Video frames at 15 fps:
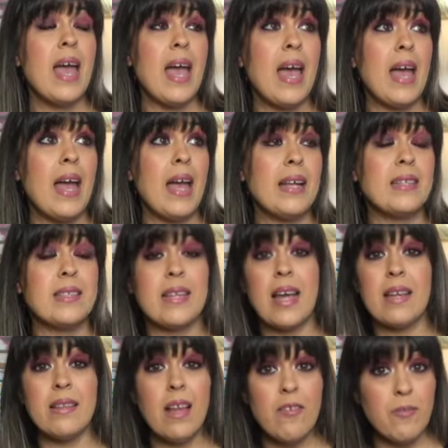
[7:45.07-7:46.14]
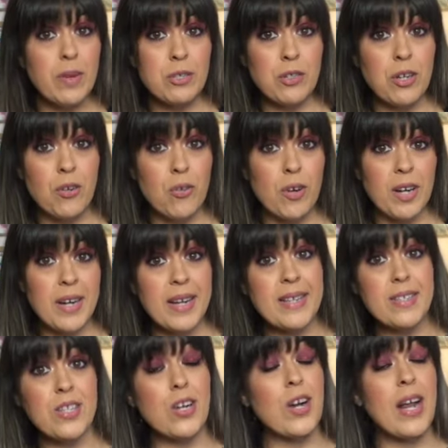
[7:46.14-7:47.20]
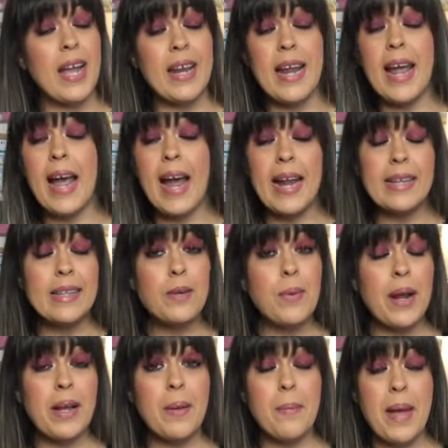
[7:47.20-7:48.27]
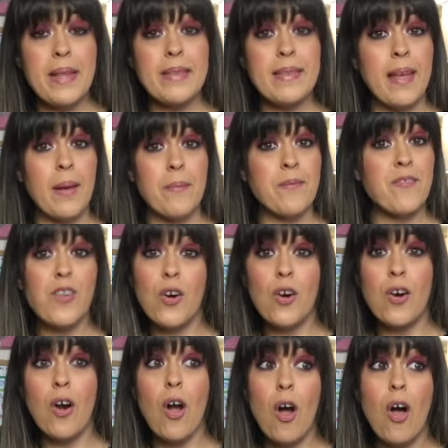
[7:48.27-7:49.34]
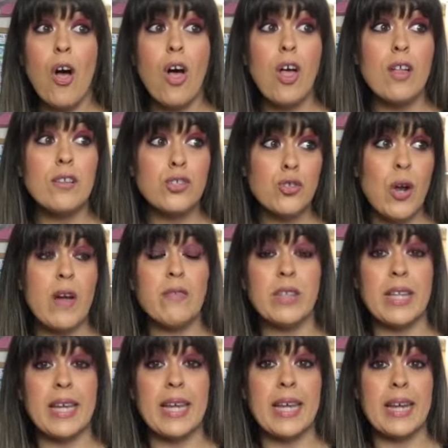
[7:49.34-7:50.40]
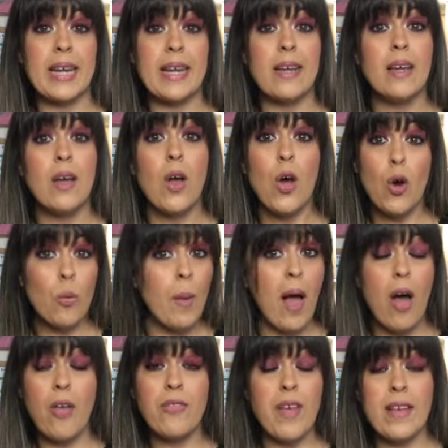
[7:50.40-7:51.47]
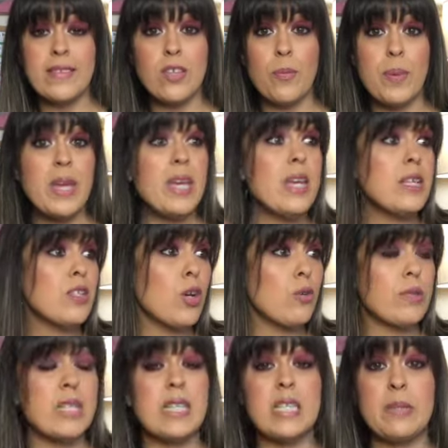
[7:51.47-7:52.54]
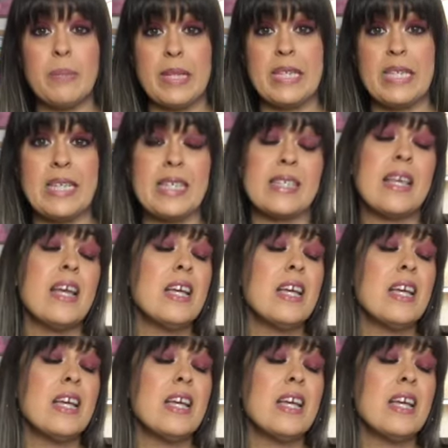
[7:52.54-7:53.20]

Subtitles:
And I love my trunk organizer, and I highly recommend them for all traveling home health SLPs, OTs, PTs.